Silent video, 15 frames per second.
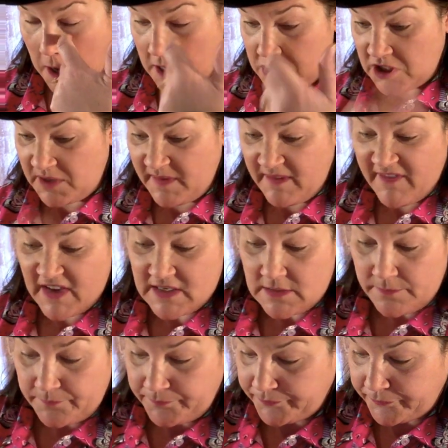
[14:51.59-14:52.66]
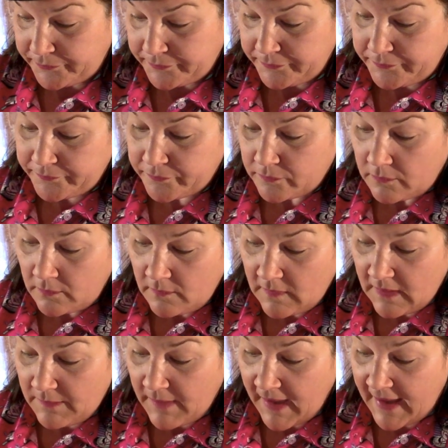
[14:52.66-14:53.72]
Itch on my face.
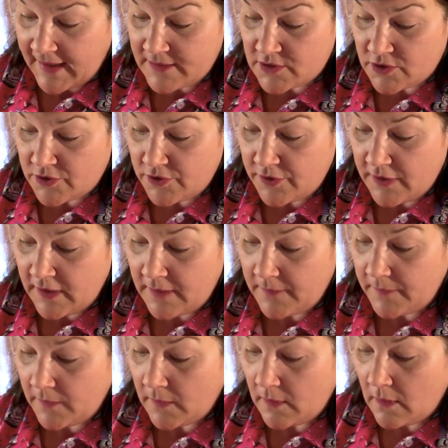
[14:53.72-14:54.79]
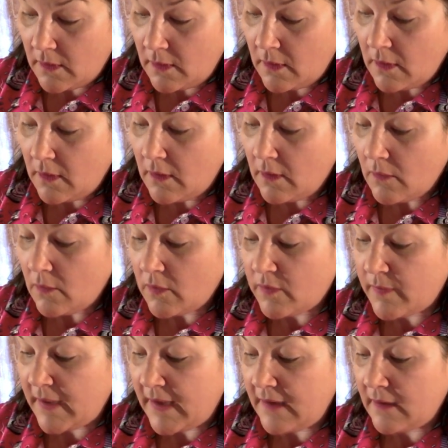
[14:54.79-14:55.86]
My hands are dirty with
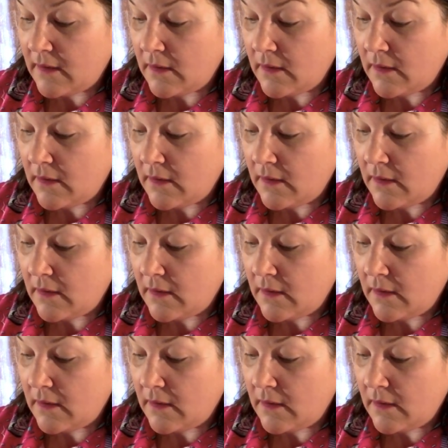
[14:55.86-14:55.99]
paint.